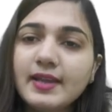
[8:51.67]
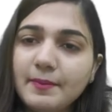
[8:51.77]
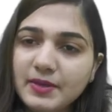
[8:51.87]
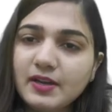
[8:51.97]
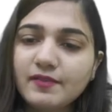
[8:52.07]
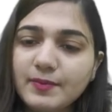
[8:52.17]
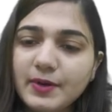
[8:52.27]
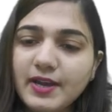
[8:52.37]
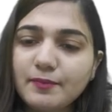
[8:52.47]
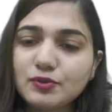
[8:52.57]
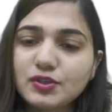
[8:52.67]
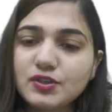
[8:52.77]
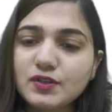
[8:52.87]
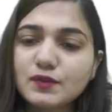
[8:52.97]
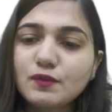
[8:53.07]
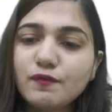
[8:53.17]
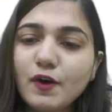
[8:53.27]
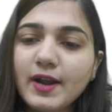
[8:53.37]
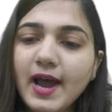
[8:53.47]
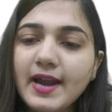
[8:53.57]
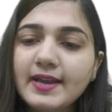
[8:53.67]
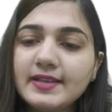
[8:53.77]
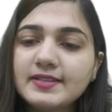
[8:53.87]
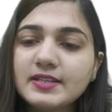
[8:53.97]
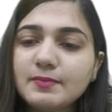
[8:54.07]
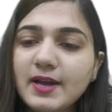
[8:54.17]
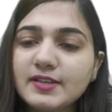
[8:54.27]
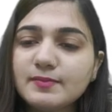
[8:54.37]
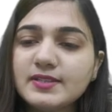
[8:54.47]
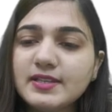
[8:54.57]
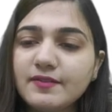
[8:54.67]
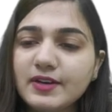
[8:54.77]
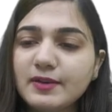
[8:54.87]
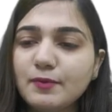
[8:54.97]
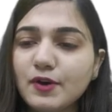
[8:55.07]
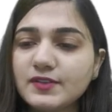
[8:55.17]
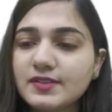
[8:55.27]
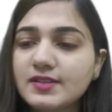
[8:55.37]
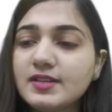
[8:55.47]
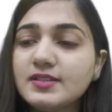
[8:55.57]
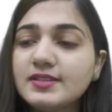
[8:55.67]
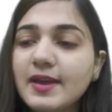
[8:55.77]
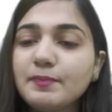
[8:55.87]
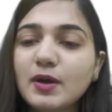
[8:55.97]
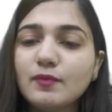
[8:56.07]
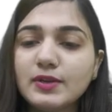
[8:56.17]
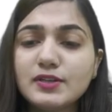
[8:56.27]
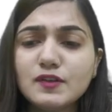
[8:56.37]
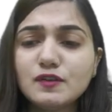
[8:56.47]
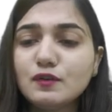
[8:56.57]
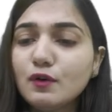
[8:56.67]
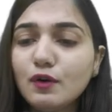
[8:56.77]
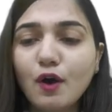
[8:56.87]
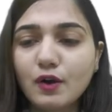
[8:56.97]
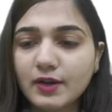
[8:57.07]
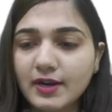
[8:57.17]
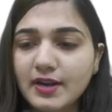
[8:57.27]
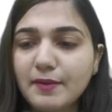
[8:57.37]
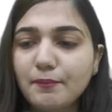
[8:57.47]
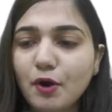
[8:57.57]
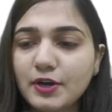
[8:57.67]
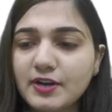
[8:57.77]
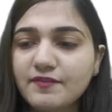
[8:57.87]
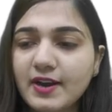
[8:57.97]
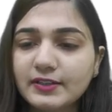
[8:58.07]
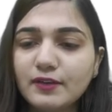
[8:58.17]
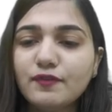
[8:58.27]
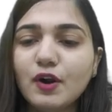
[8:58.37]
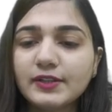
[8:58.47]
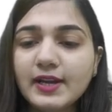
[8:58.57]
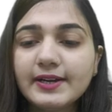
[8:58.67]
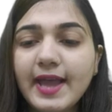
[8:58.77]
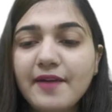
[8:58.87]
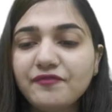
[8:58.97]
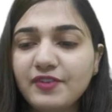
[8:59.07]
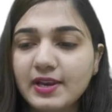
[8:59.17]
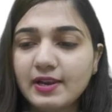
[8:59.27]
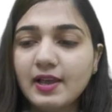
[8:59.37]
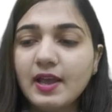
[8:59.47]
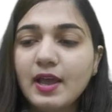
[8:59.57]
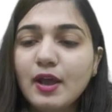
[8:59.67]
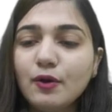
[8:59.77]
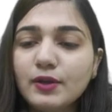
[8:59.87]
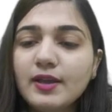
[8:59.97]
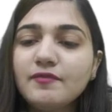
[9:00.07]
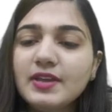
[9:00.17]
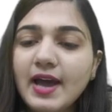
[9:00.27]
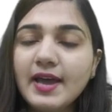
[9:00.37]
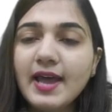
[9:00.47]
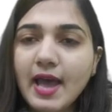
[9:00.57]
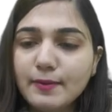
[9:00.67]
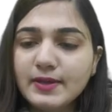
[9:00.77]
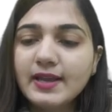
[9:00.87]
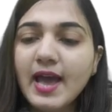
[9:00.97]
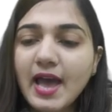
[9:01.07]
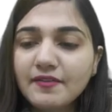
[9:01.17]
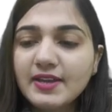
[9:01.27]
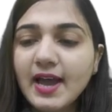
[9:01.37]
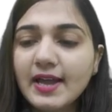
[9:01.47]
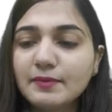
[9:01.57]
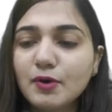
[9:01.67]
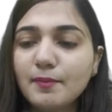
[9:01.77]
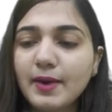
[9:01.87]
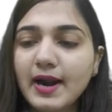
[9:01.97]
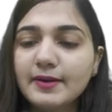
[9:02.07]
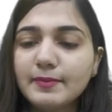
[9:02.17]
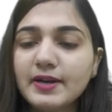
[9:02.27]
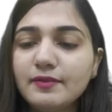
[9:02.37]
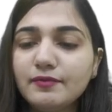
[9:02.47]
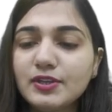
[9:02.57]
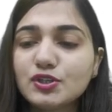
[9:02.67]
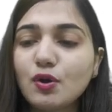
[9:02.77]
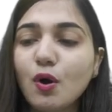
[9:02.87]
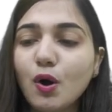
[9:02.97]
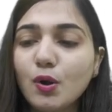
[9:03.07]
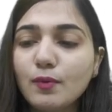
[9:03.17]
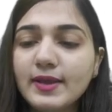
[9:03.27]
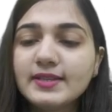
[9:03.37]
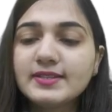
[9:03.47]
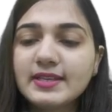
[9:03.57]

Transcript: chemical vapor deposition. So for high density plasma CVD processes, step coverage is no longer an important factor for the gap fill. Okay, we are having heavy ion bombardment, which always